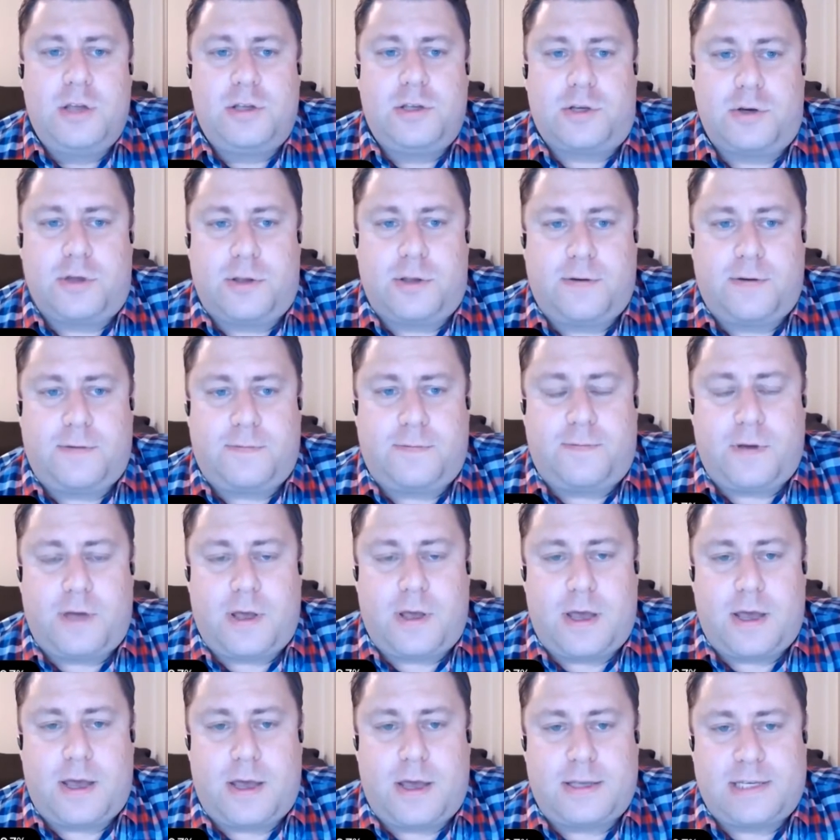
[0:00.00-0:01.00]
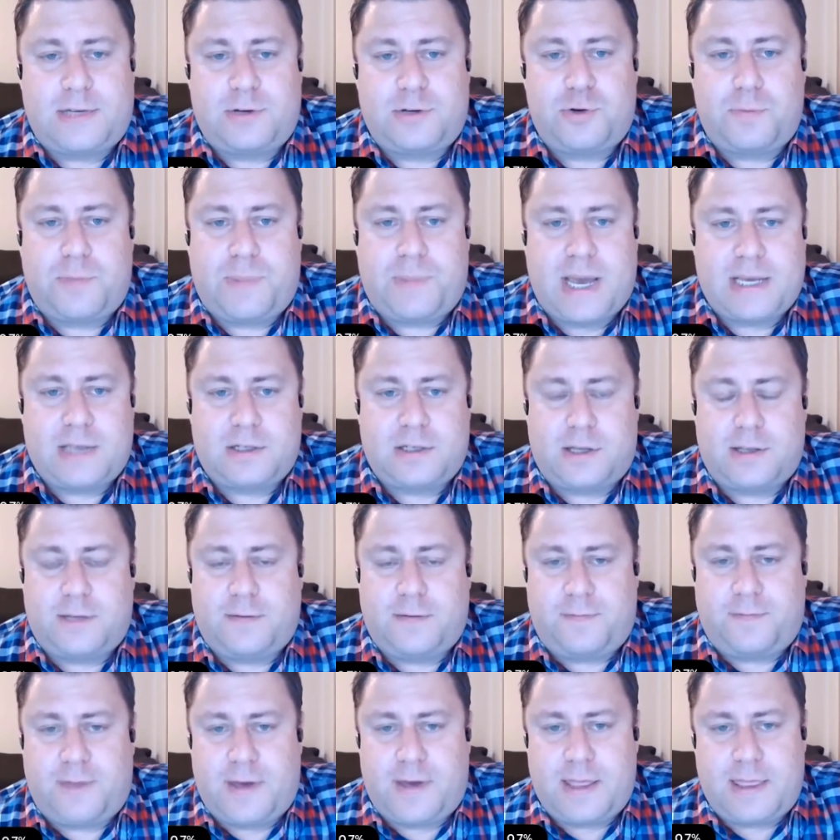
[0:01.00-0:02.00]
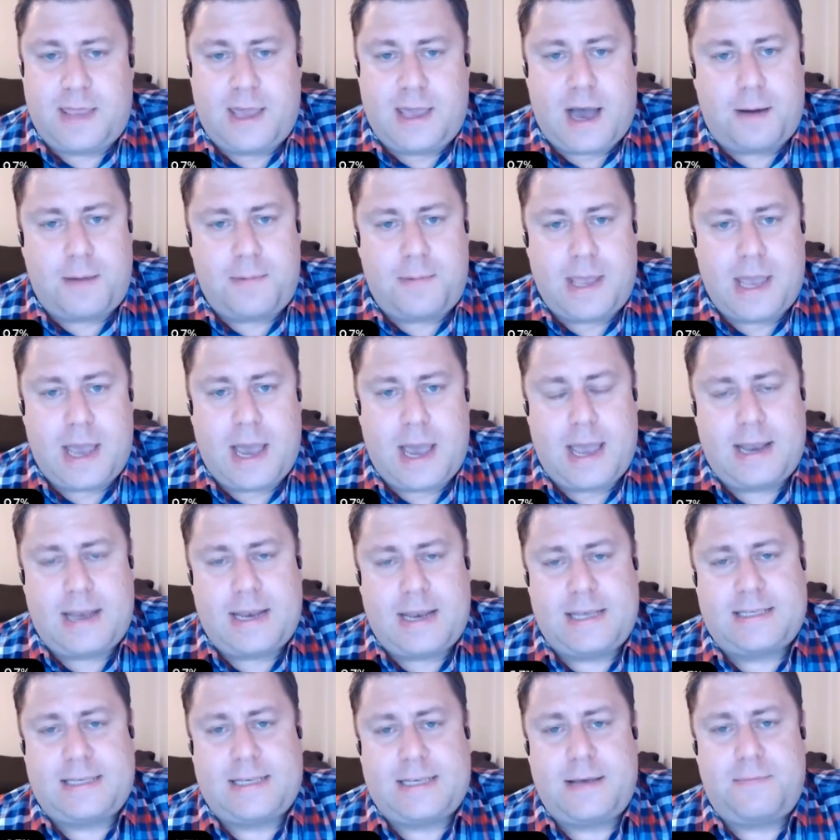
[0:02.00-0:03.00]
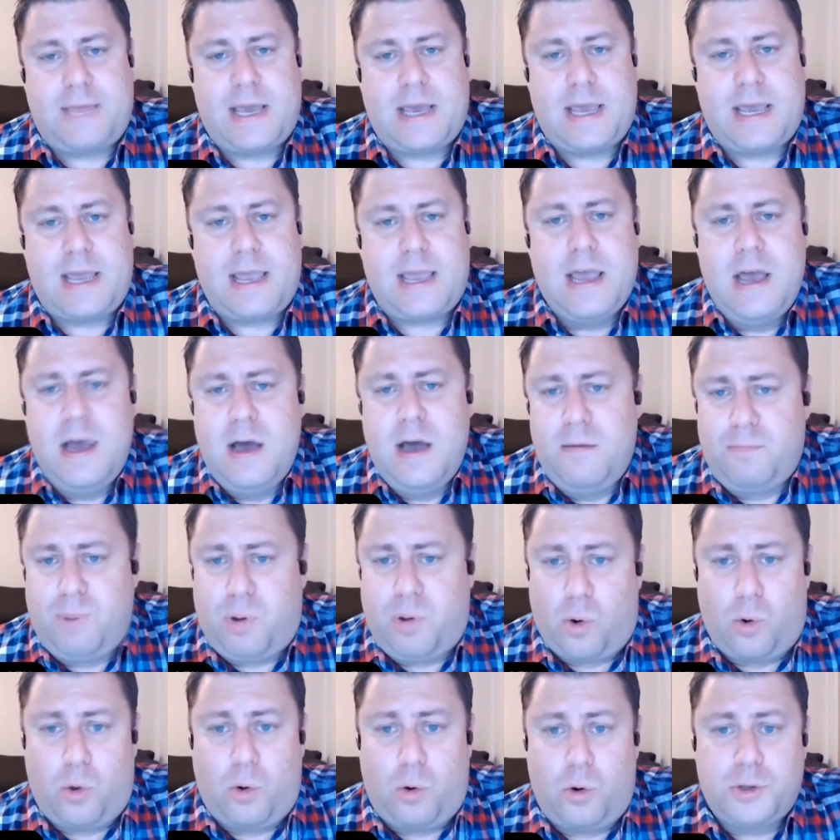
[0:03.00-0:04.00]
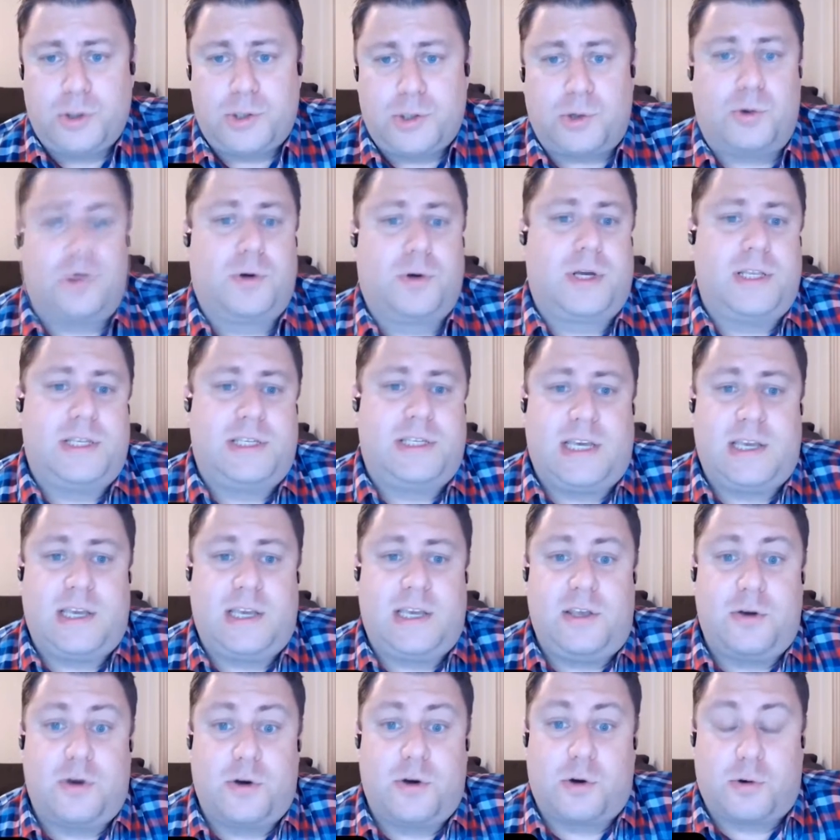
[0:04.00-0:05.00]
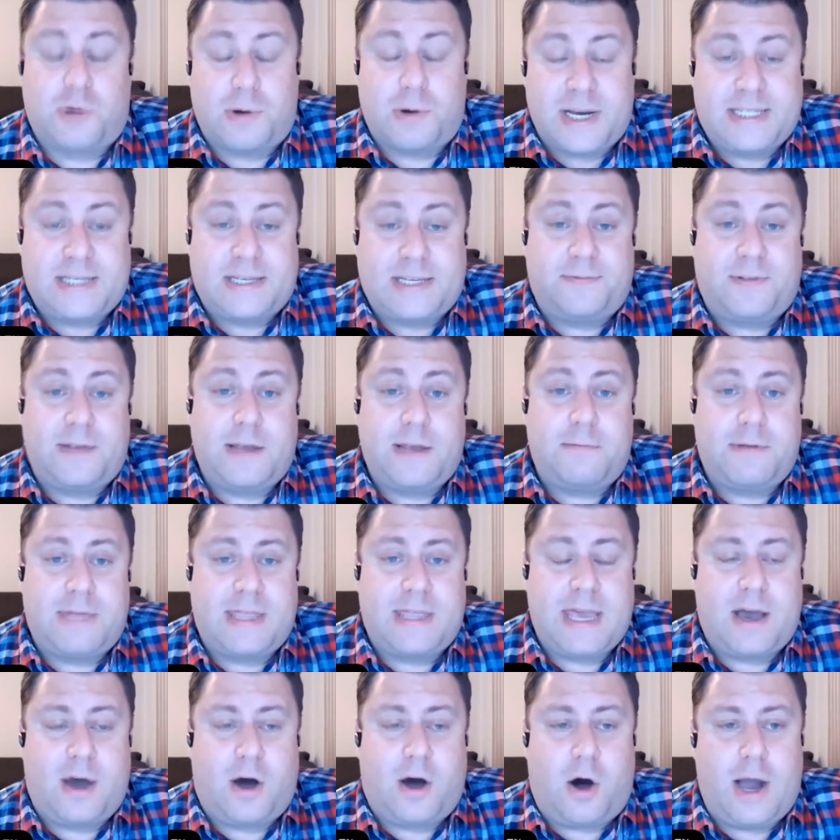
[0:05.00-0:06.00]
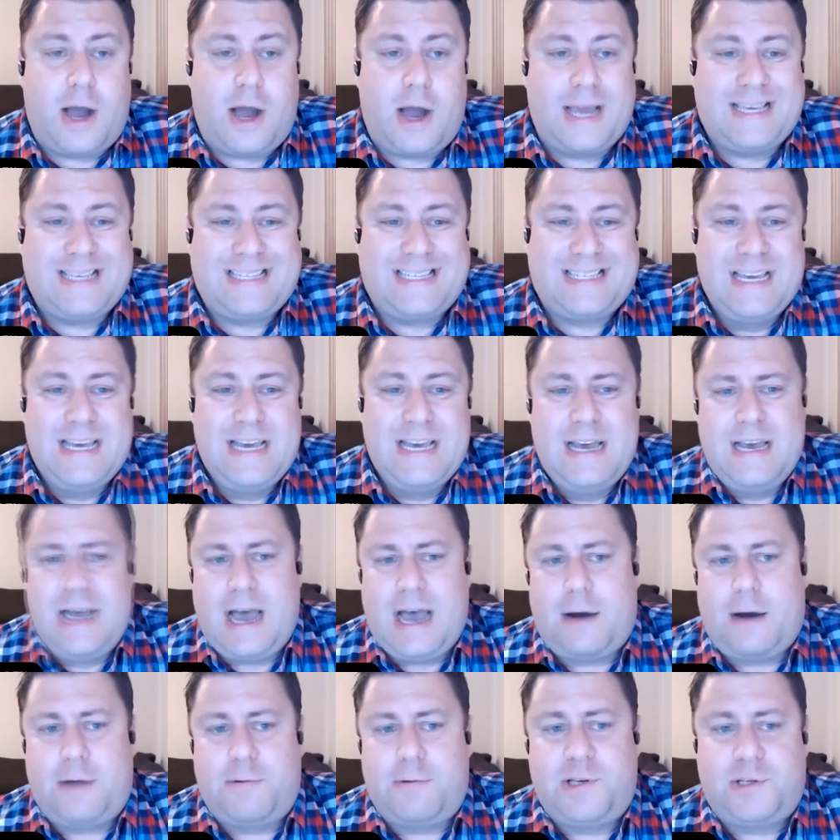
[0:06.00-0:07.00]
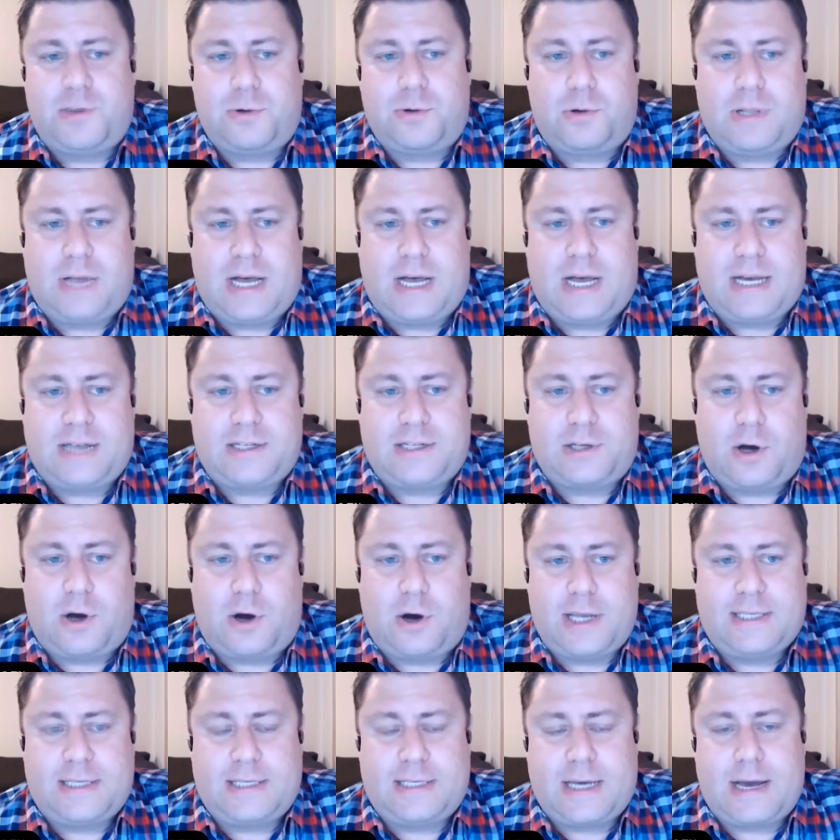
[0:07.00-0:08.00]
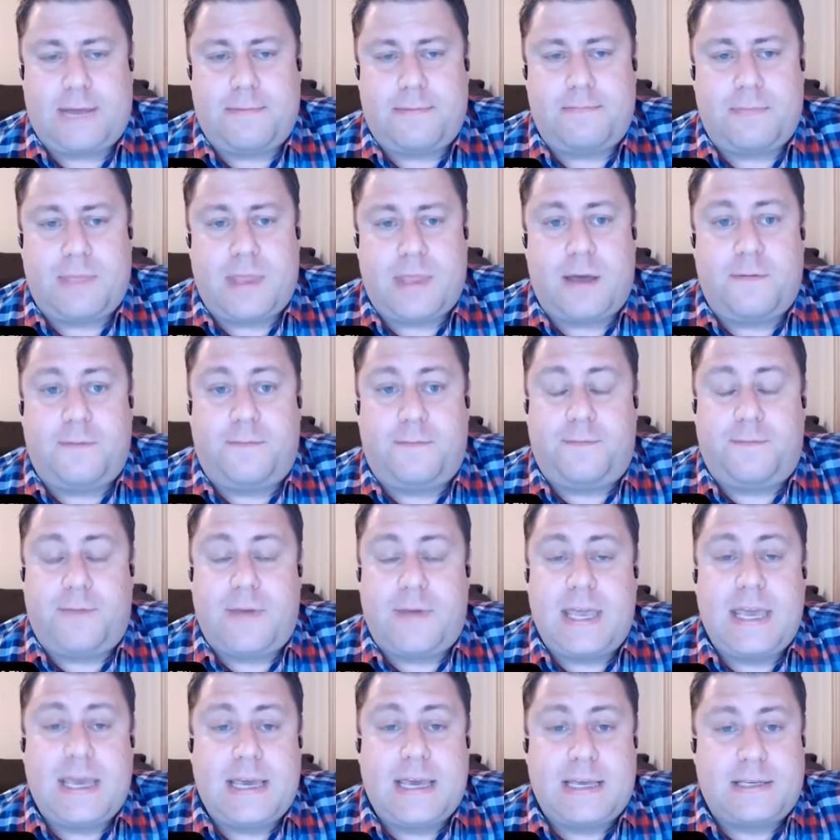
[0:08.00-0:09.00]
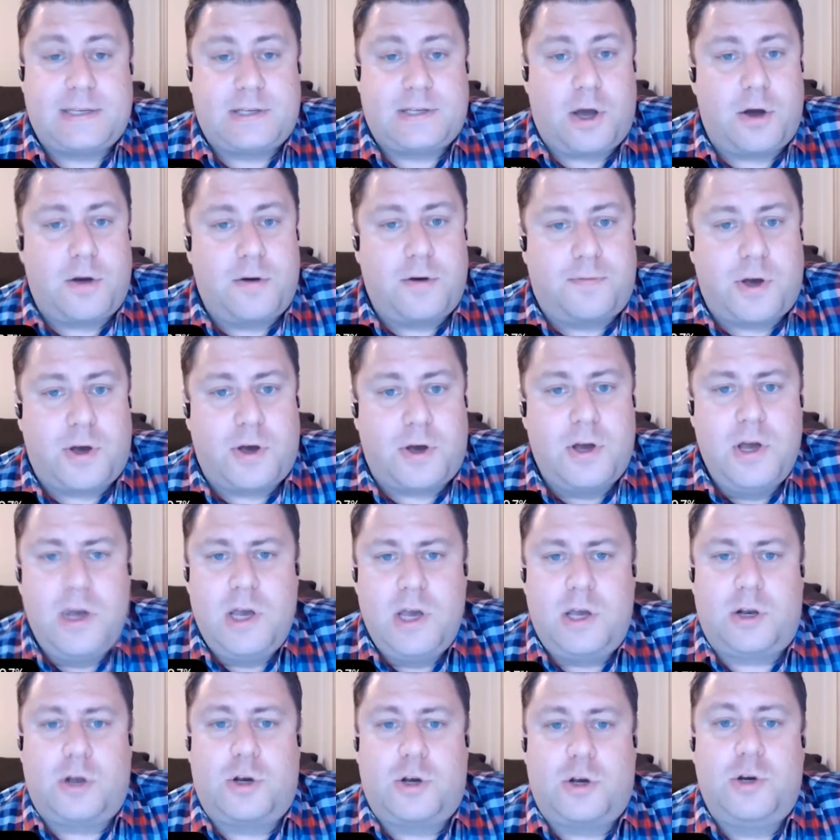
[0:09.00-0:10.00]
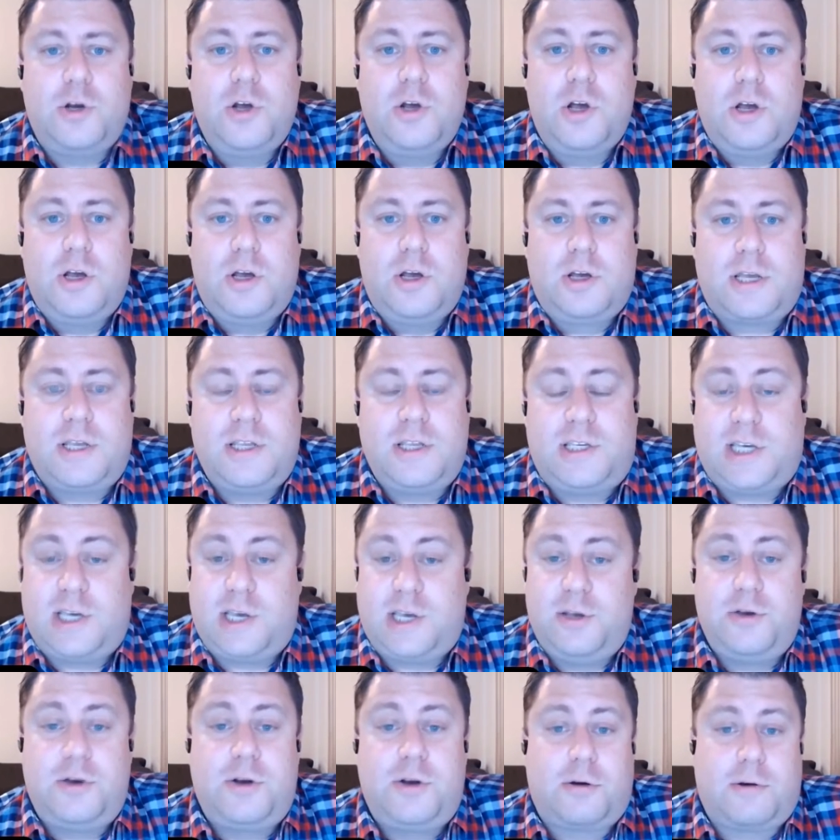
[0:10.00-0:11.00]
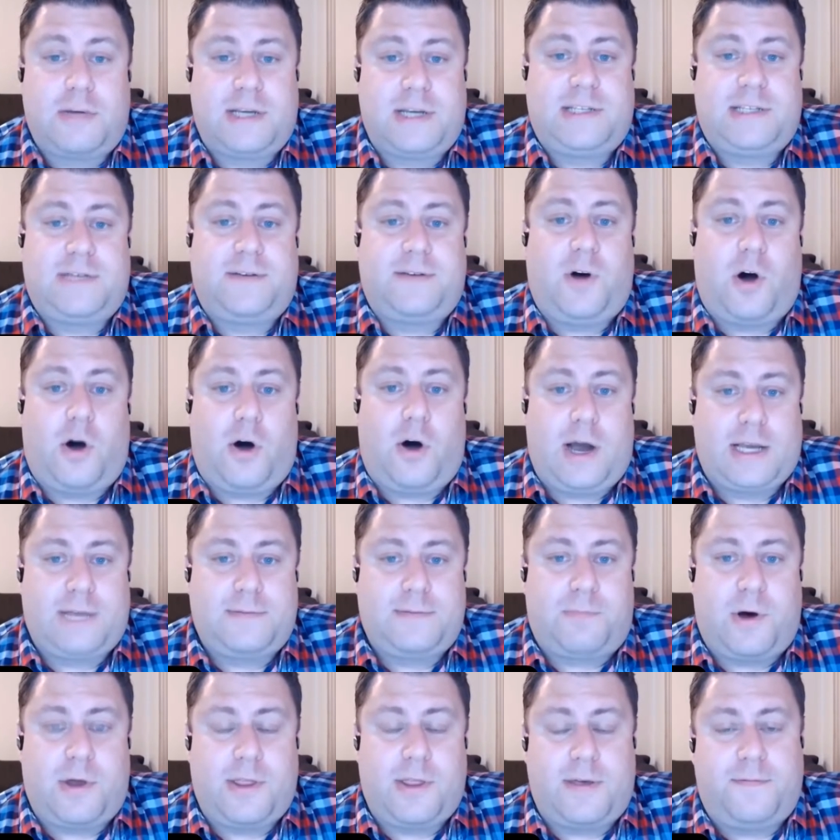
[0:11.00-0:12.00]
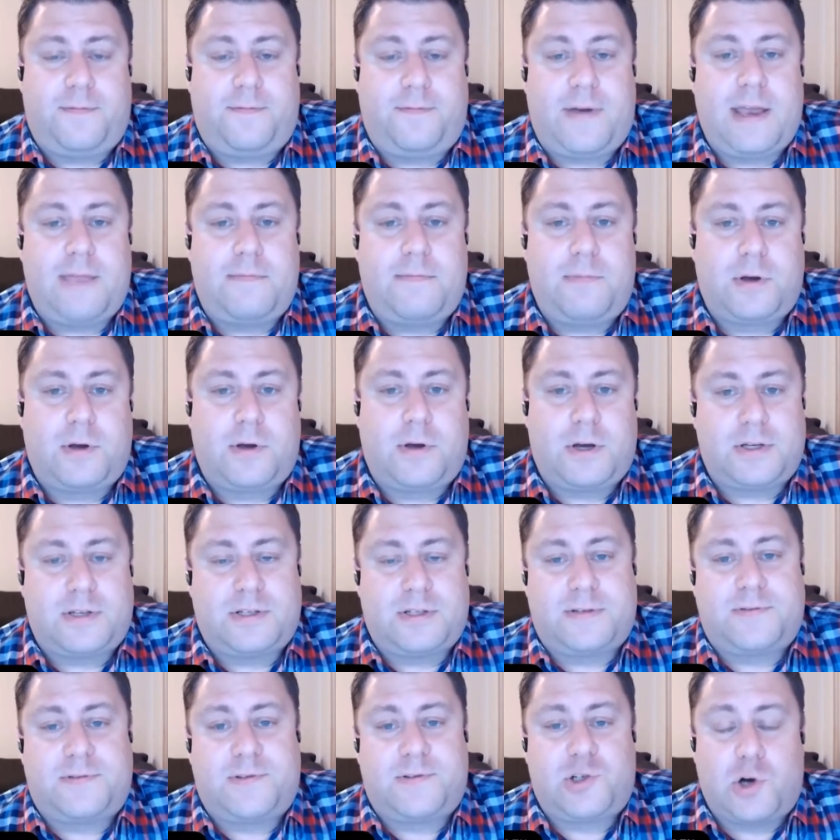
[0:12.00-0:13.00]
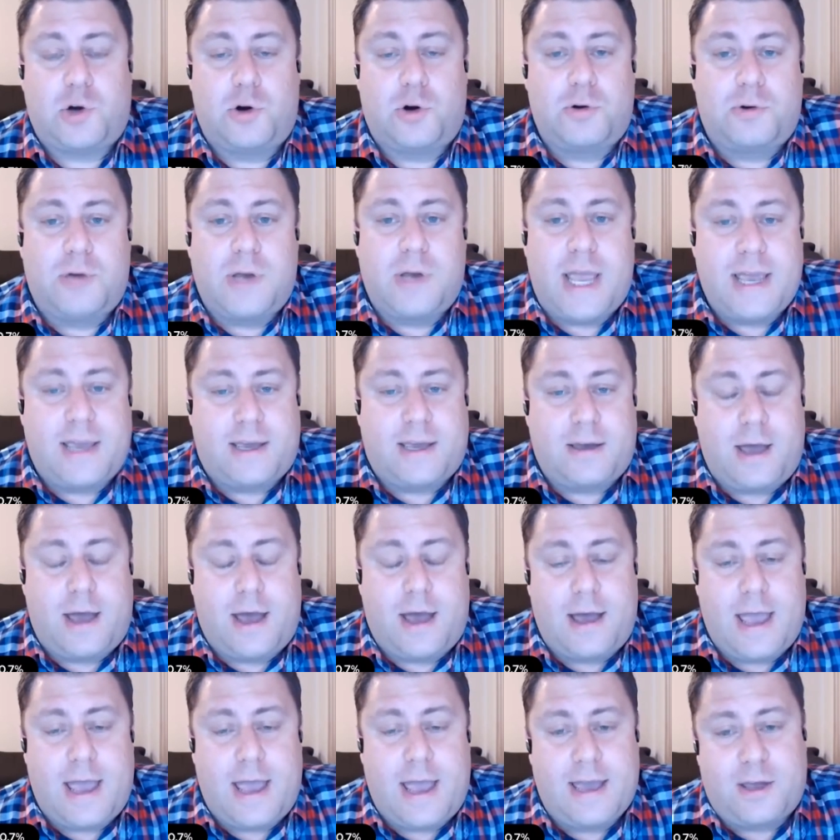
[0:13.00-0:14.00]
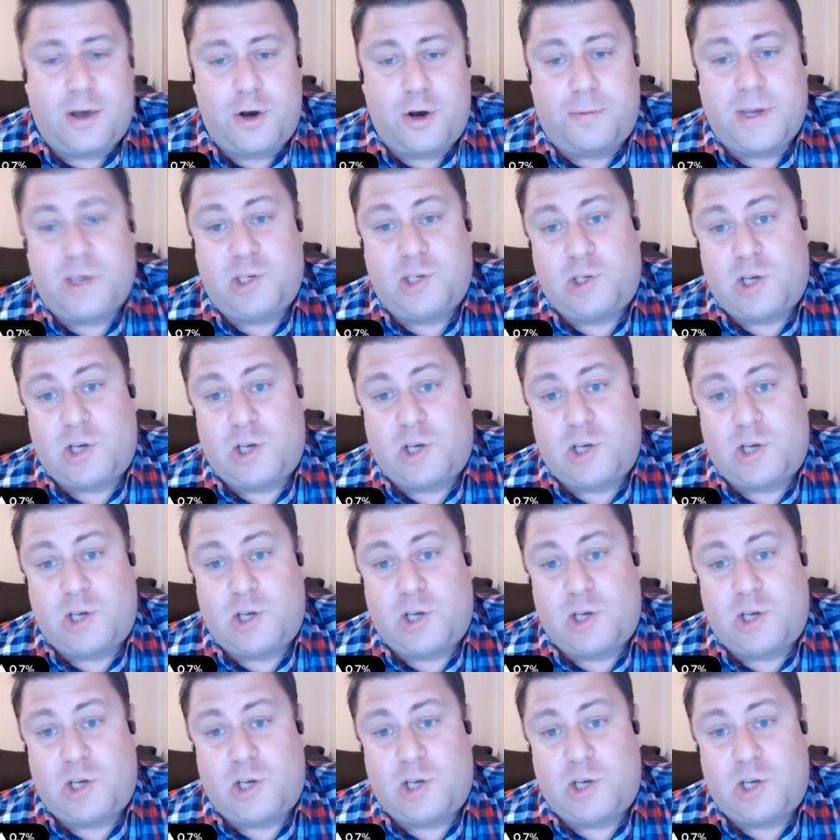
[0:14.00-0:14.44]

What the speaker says: Do the central banks like the Fed, the RBA and ECB pause or continue aggressively with their hikes? We saw last night the fears over, continued aggressive hikes by the Fed because of strong economic